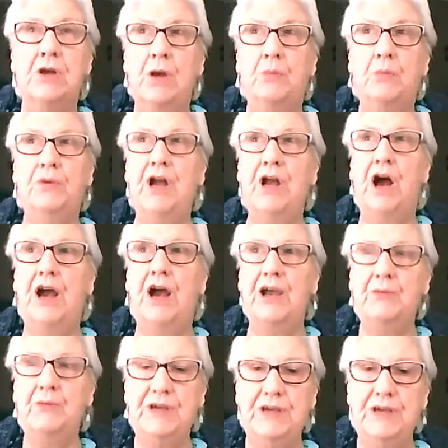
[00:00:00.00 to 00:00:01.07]
when I
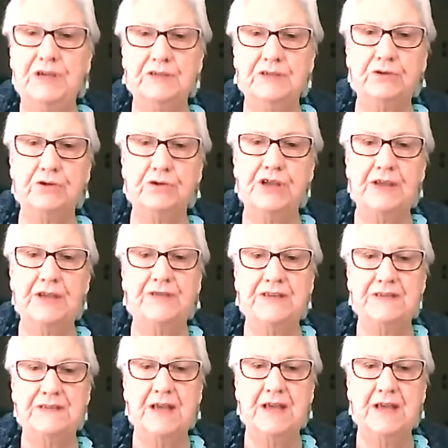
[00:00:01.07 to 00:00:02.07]
was learning this